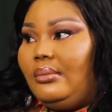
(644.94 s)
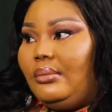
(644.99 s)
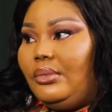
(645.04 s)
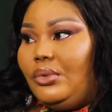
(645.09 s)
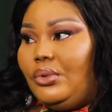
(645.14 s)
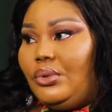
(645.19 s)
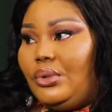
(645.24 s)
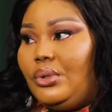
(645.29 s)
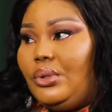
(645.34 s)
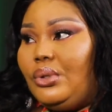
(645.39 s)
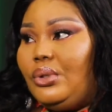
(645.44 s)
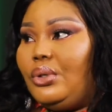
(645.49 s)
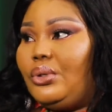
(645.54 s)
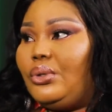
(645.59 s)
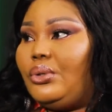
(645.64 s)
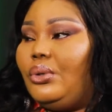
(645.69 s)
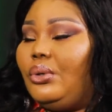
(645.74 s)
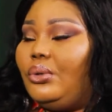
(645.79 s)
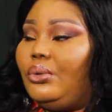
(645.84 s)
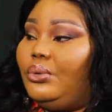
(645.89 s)
using your
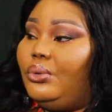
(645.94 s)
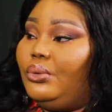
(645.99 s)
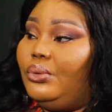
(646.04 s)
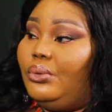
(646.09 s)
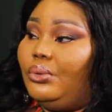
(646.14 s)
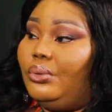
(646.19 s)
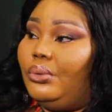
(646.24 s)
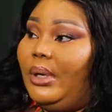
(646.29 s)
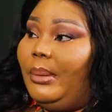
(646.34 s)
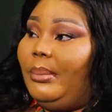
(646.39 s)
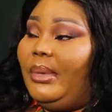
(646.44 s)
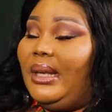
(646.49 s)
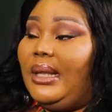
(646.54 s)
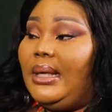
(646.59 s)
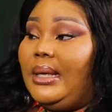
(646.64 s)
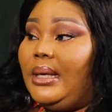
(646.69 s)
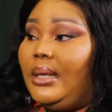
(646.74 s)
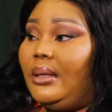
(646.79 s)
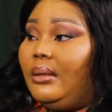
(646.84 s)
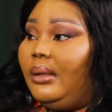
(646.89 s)
song to do,
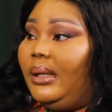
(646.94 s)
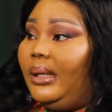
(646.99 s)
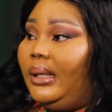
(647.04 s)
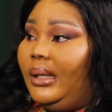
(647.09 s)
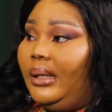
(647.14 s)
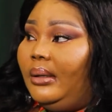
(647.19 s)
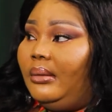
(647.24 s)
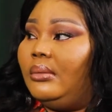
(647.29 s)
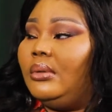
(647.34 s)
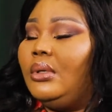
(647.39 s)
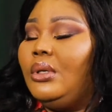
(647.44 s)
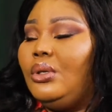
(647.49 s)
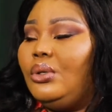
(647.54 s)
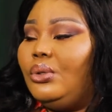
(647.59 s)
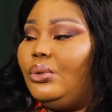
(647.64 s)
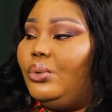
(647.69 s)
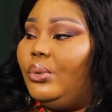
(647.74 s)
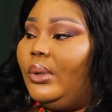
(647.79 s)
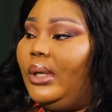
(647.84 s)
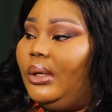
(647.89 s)
heal, and then
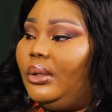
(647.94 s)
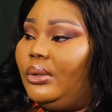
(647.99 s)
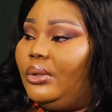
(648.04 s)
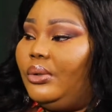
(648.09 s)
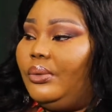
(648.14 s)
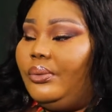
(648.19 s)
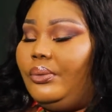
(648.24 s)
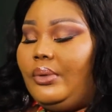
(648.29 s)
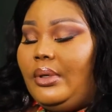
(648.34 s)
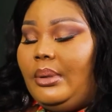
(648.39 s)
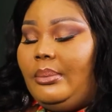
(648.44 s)
do a lot of,